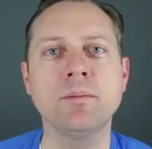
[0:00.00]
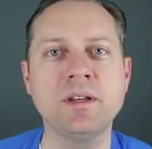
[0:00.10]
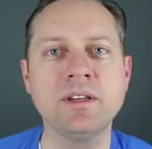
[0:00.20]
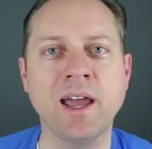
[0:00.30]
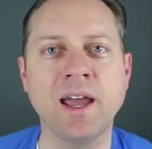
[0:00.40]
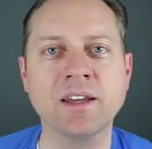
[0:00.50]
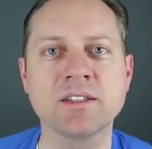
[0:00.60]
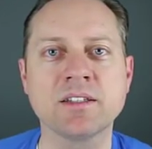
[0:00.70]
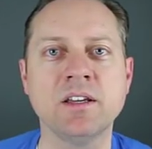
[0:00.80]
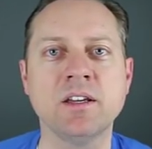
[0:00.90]
to be
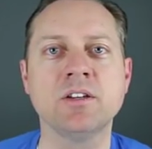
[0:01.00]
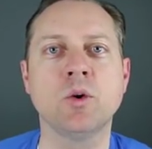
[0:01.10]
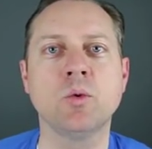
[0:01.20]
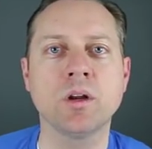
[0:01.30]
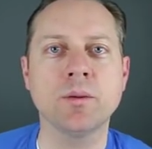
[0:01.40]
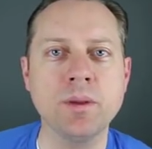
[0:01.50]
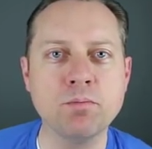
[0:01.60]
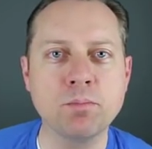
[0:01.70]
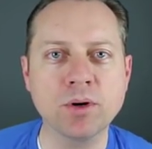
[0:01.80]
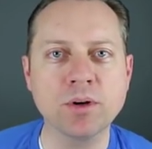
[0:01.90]
taxed, don't want to be
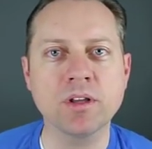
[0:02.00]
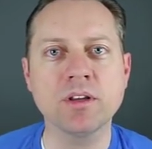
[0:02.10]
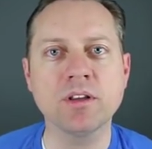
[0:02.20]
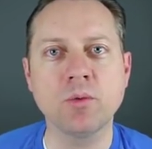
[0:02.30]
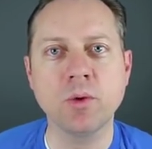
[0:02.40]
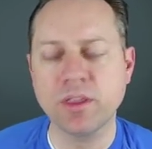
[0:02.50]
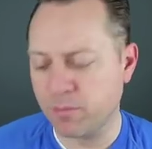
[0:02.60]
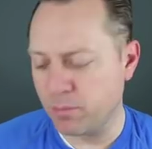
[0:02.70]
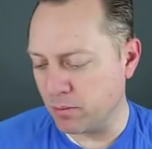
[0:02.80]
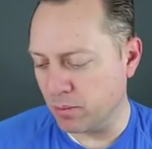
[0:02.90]
burdened in the way
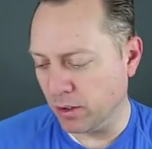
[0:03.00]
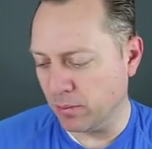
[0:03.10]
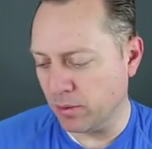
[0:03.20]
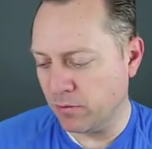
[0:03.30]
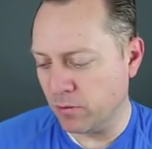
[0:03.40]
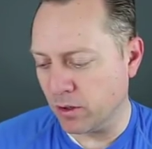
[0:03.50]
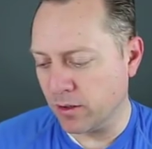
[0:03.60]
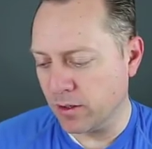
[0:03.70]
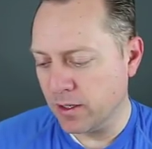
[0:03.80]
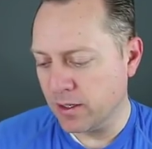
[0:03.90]
they've been burdened before.